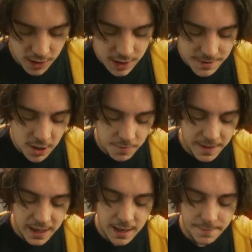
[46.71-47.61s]
going to be
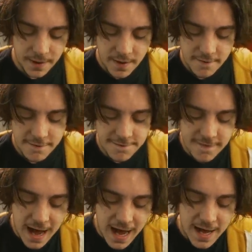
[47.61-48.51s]
opening up
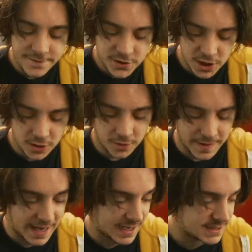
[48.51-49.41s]
five jungle
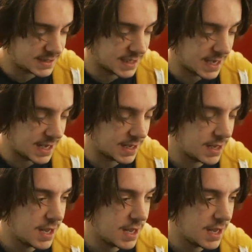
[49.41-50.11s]
packs today,